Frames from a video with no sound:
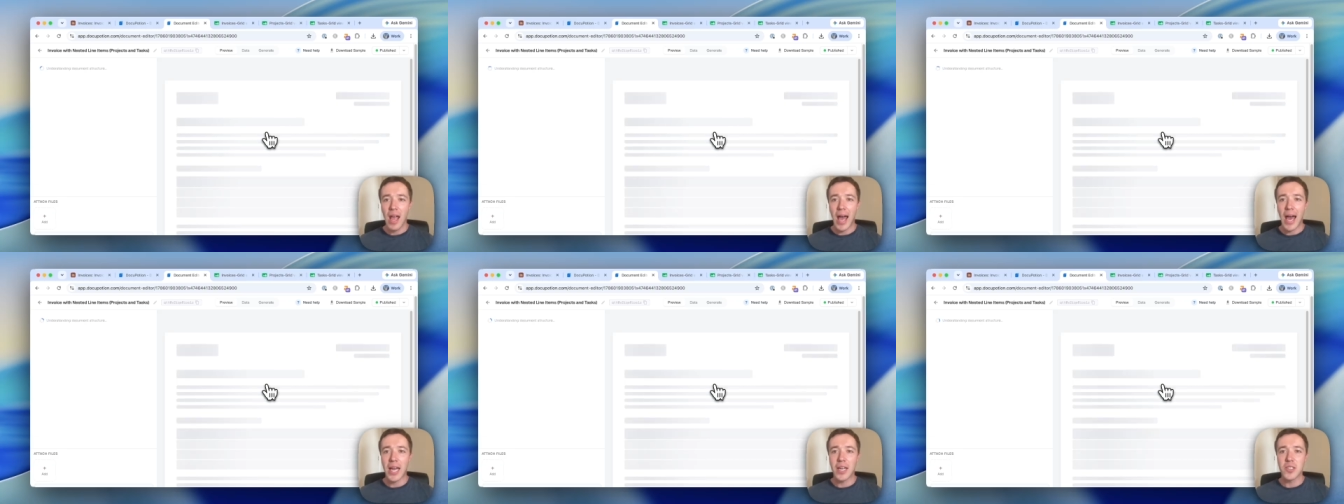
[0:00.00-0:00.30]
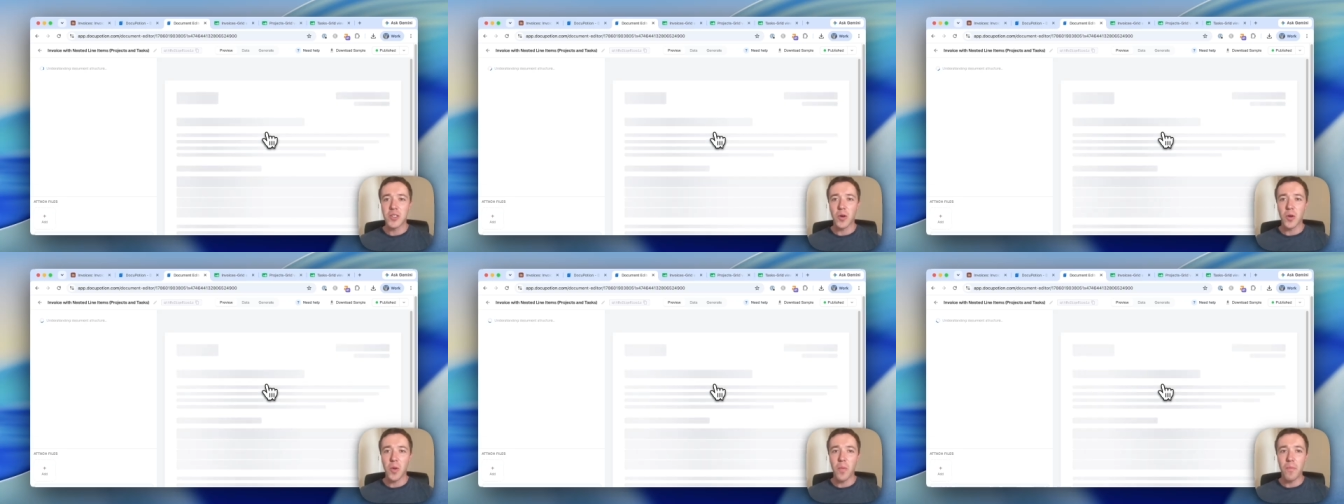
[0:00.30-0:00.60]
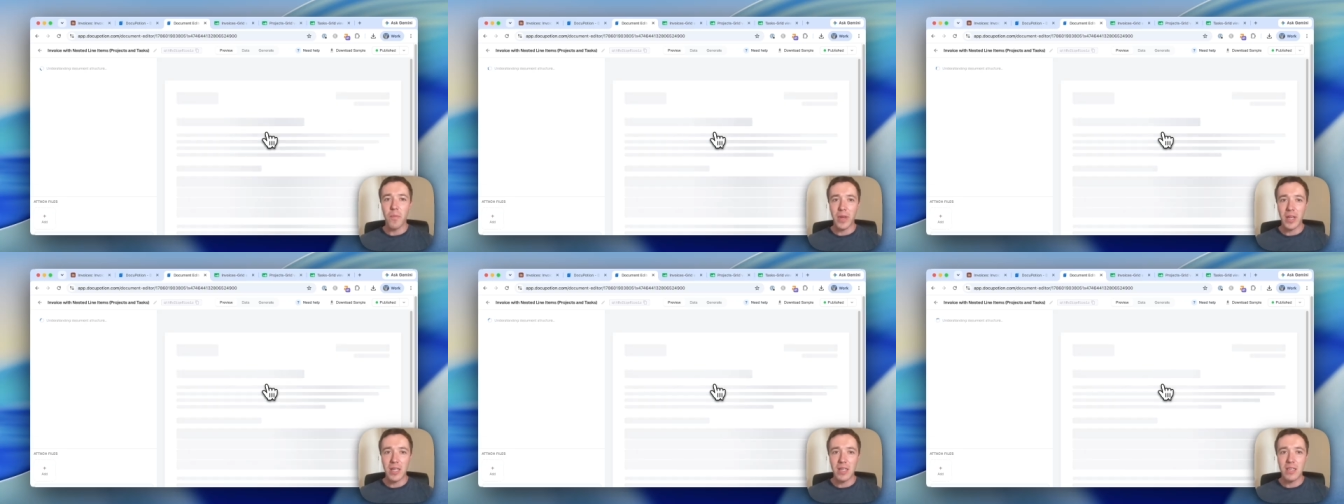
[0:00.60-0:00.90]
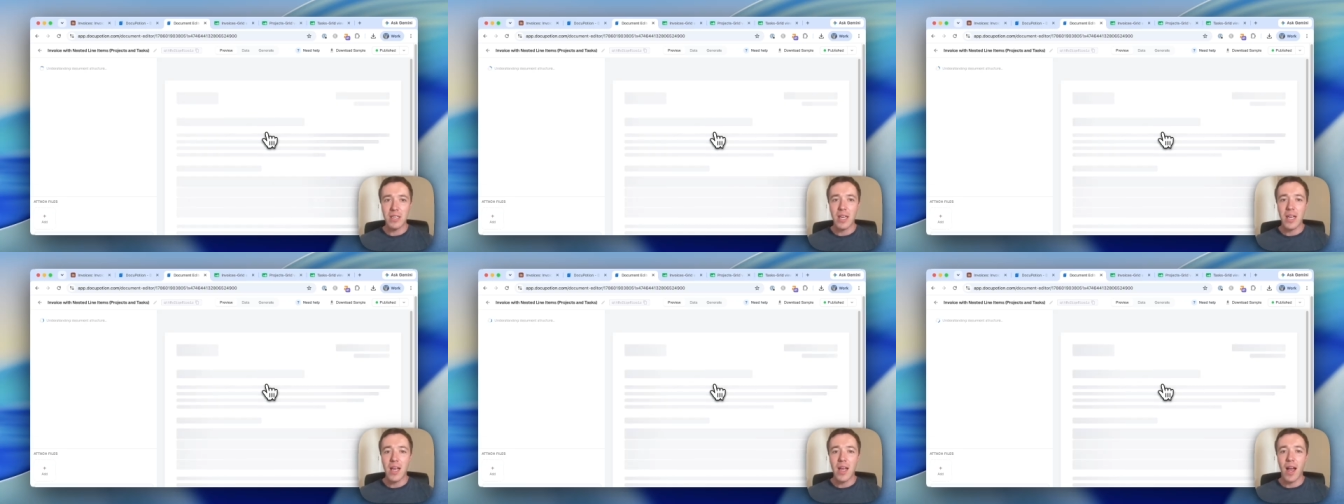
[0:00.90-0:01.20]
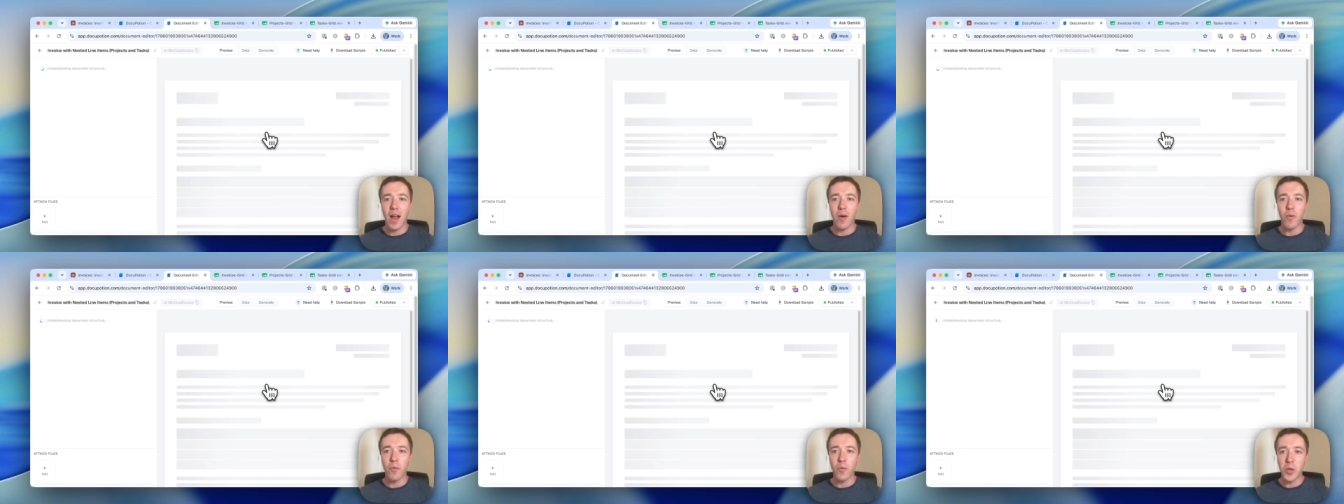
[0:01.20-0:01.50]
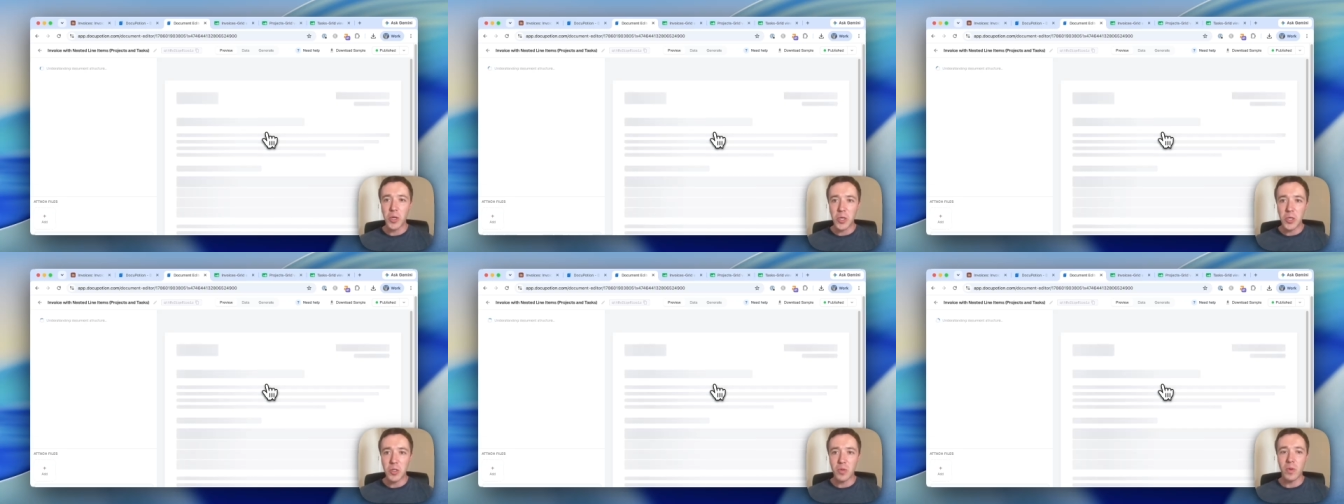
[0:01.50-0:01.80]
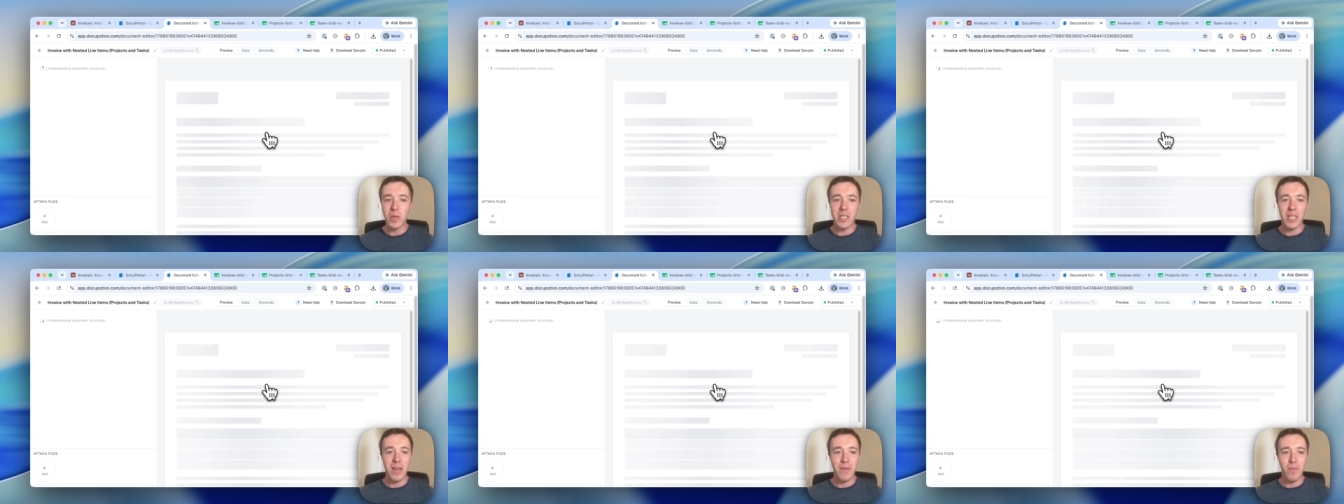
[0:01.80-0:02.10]
and it's going to build a
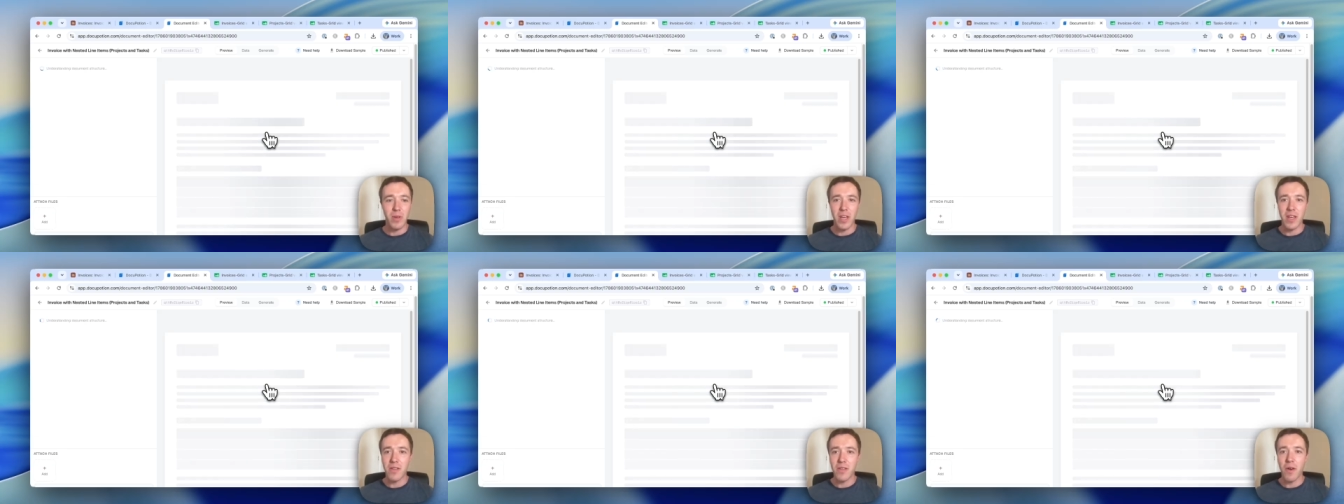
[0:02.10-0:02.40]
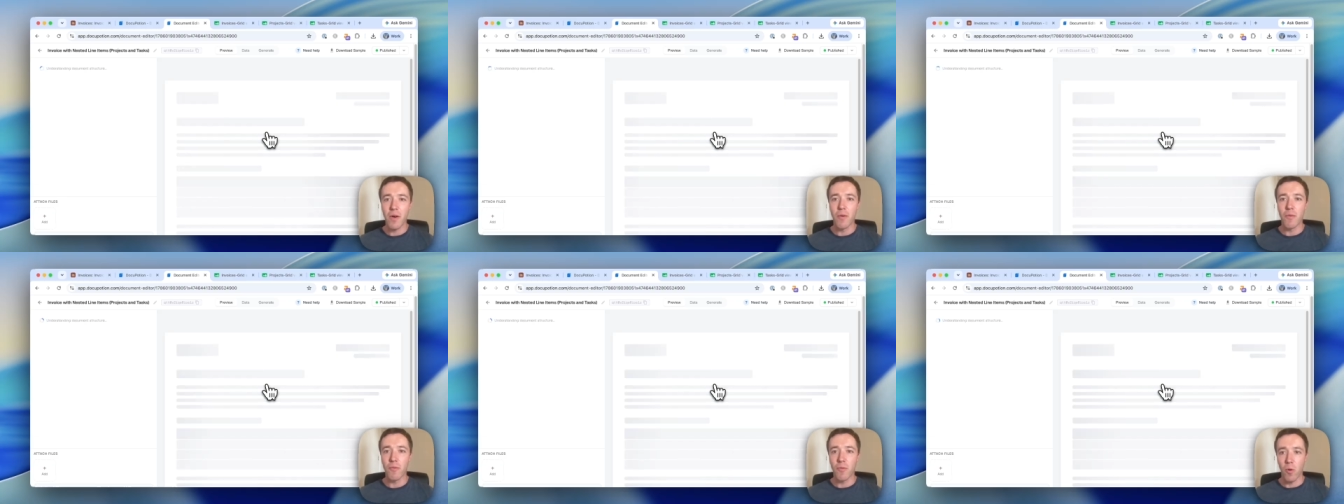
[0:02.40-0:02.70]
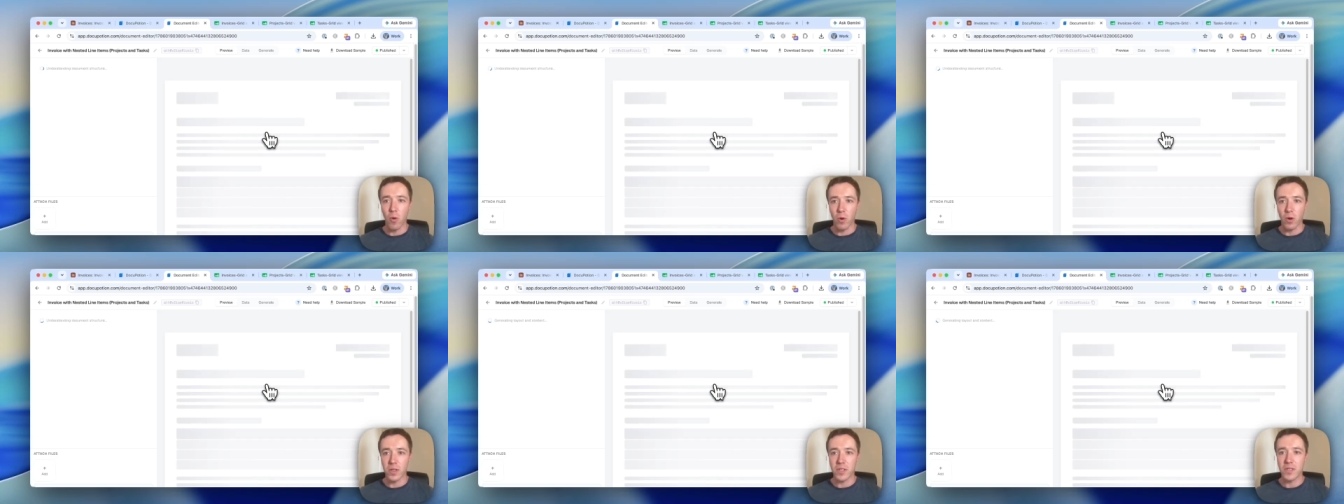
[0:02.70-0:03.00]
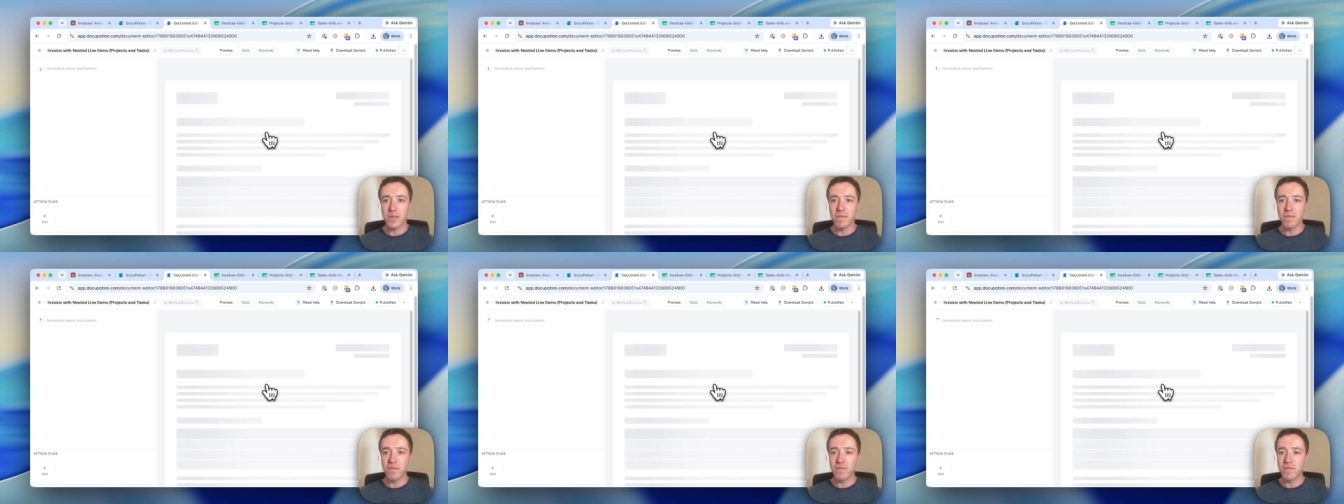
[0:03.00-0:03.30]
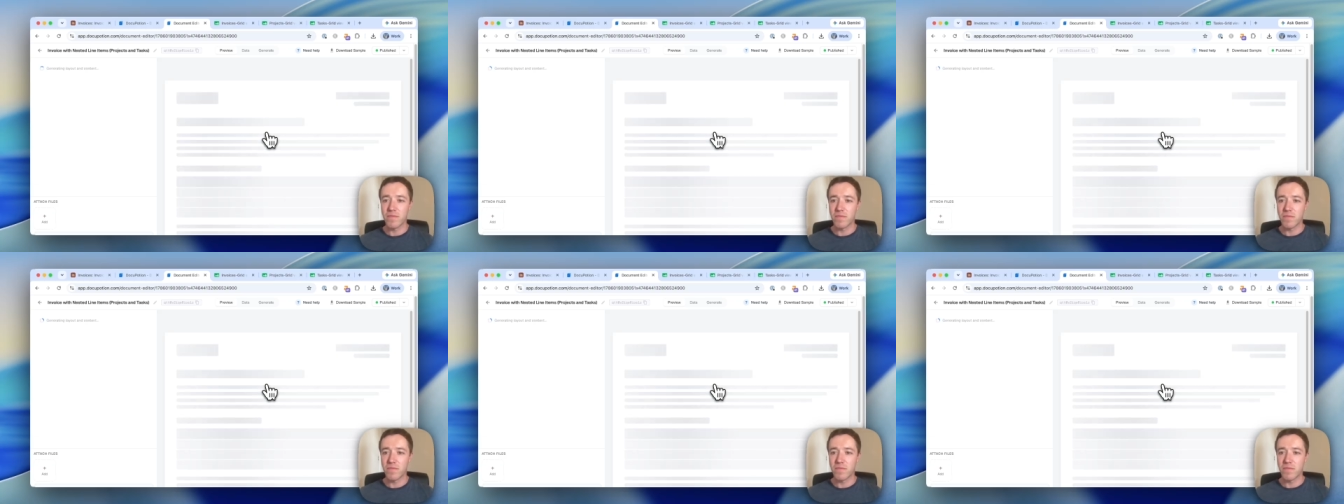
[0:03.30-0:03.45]
reusable template for us.